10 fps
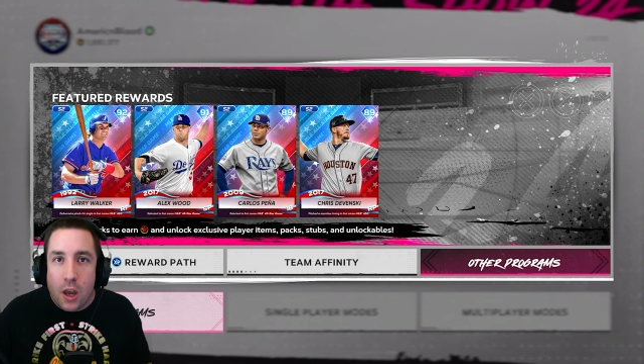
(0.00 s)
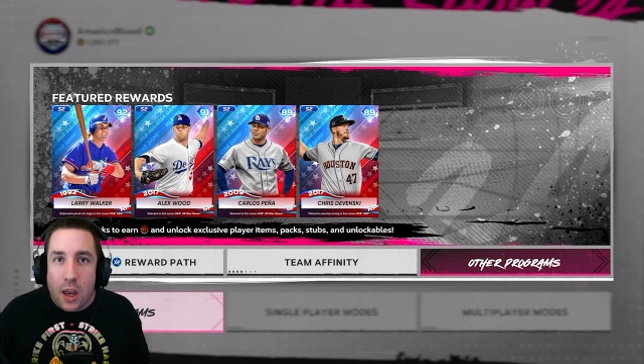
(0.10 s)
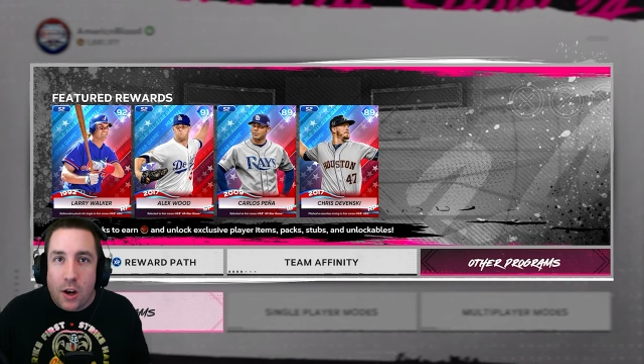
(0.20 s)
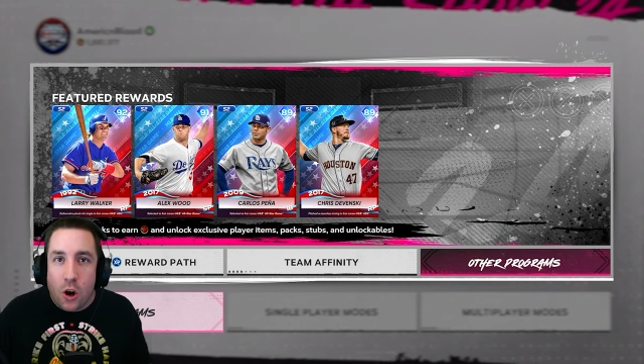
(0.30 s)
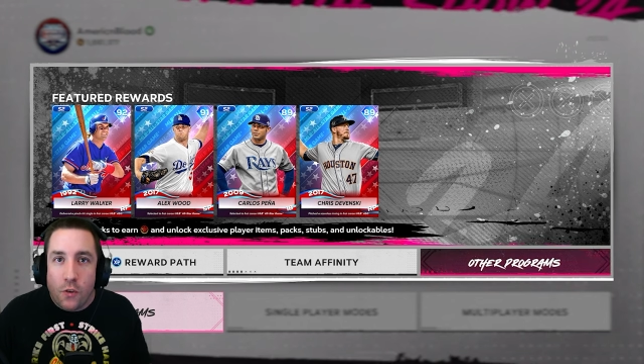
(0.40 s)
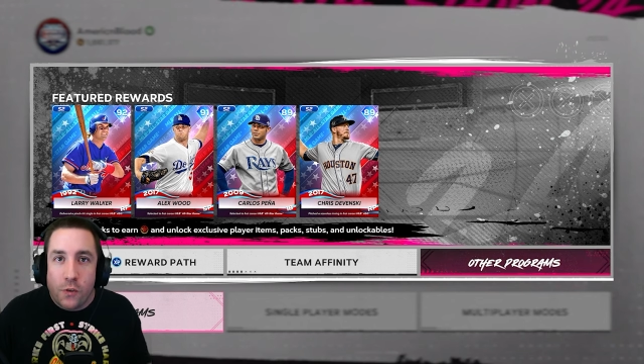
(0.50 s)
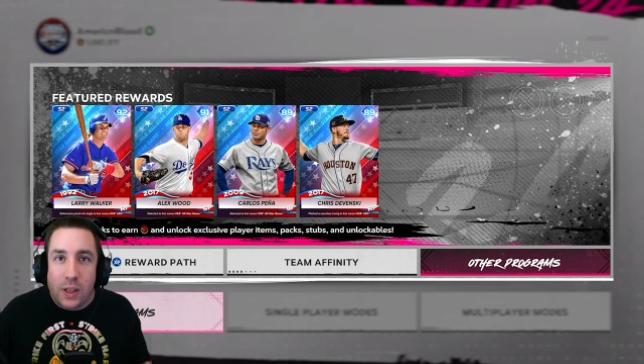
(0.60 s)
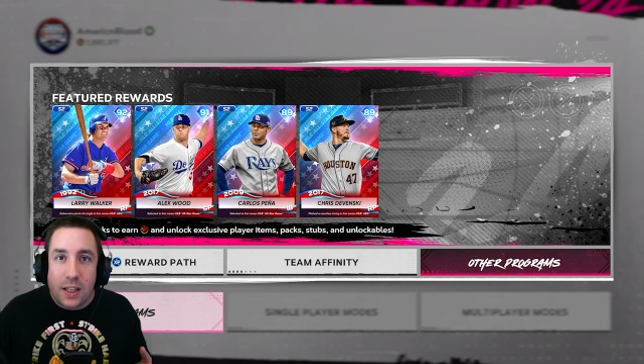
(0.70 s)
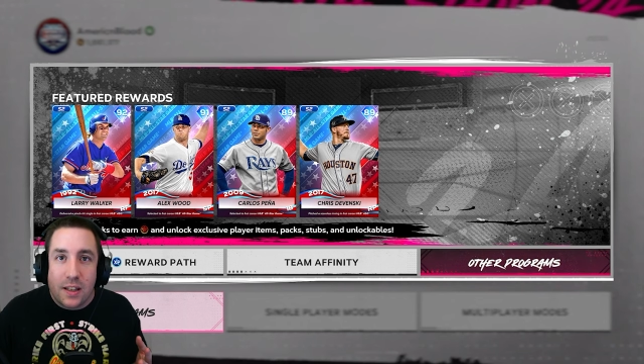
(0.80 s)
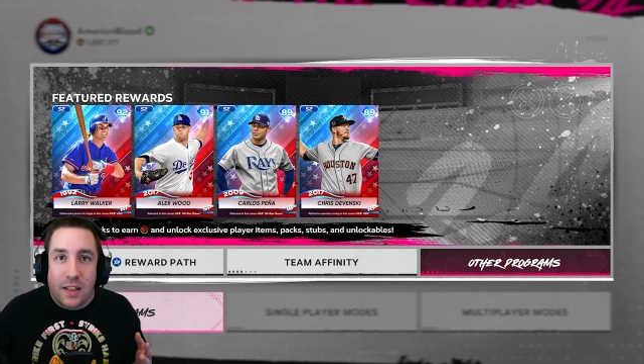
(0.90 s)
and
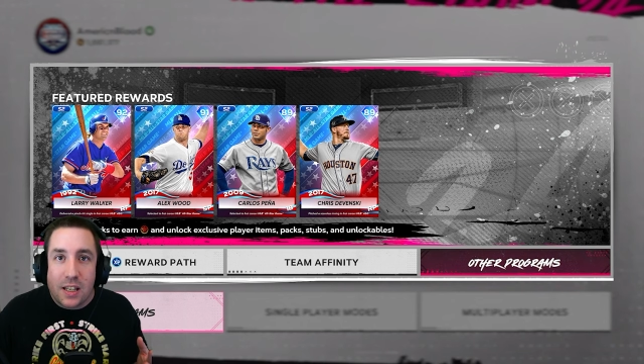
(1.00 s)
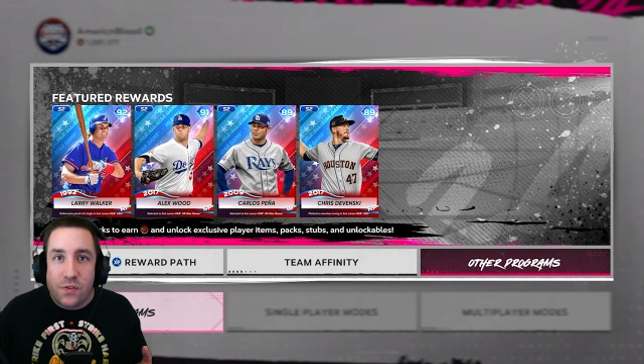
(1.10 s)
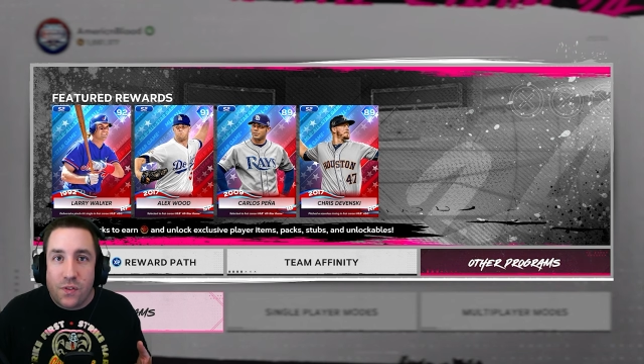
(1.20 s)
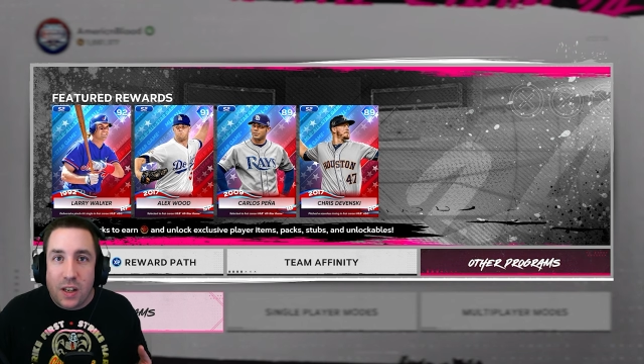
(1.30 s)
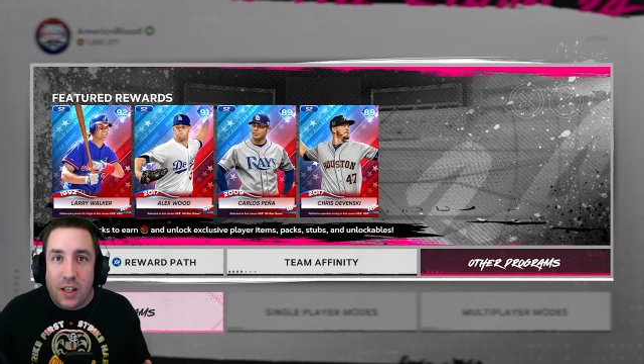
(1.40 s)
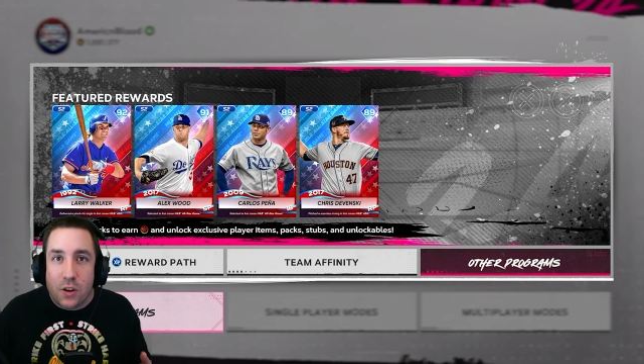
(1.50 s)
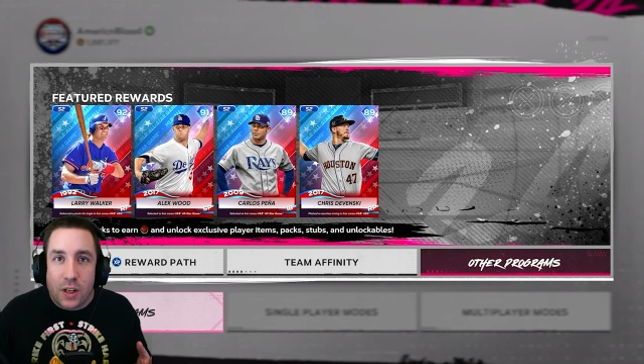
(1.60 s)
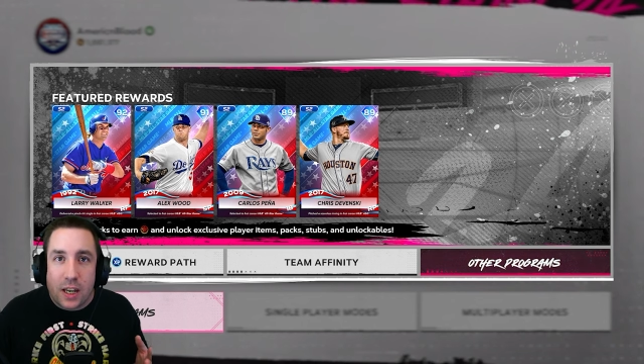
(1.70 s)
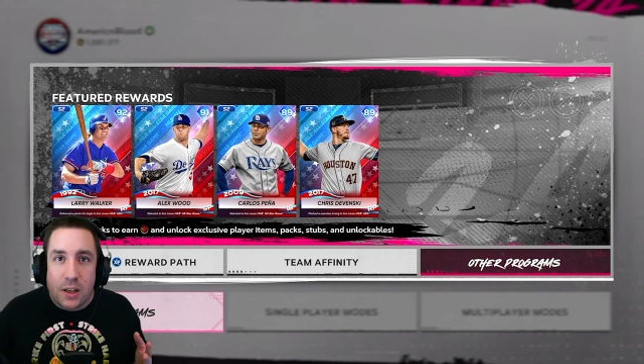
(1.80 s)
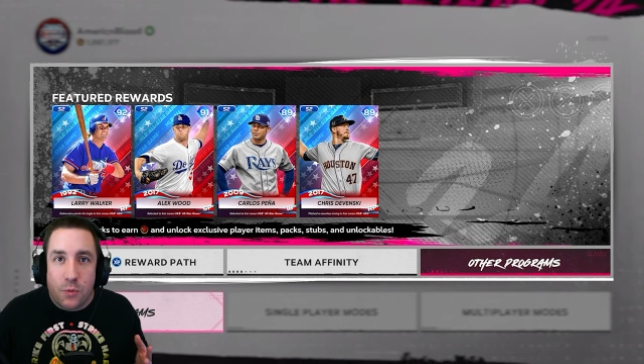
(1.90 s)
hopefully this video
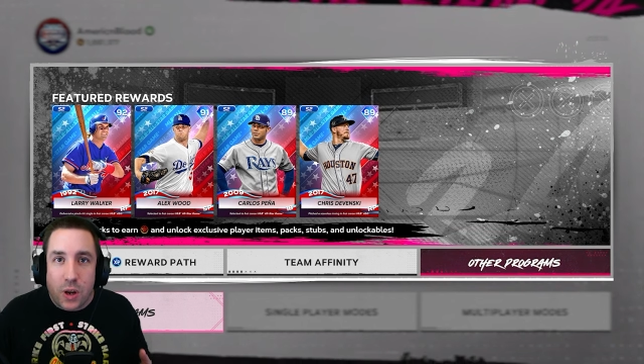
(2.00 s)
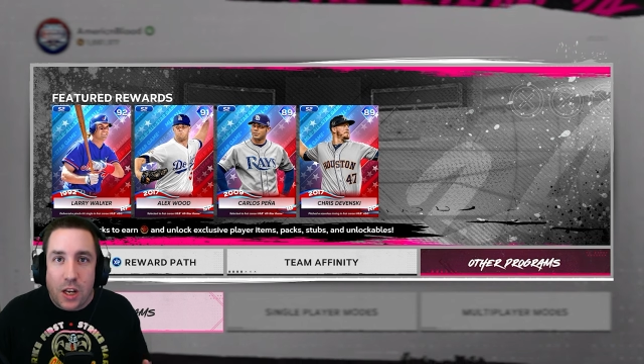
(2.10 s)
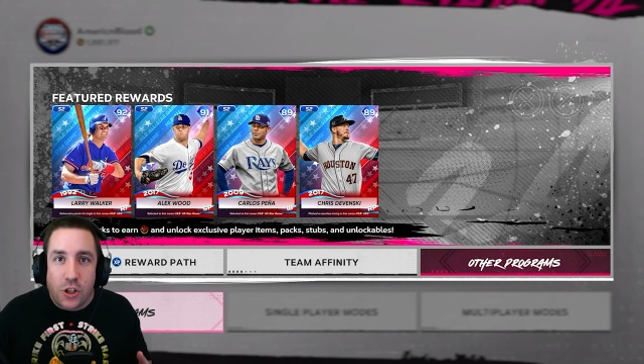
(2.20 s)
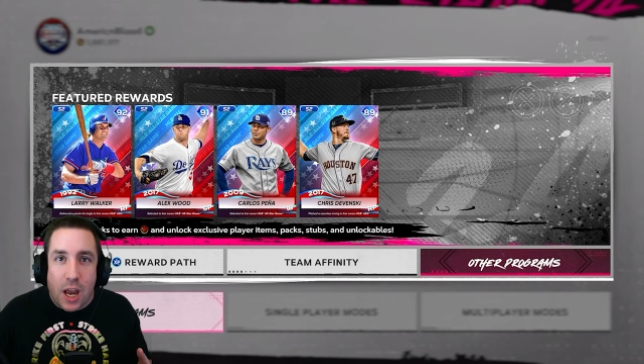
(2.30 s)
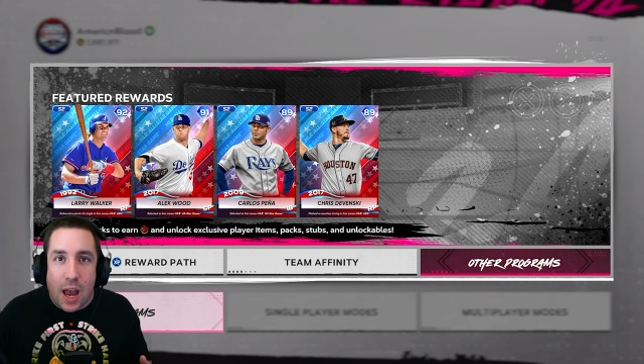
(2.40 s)
can reach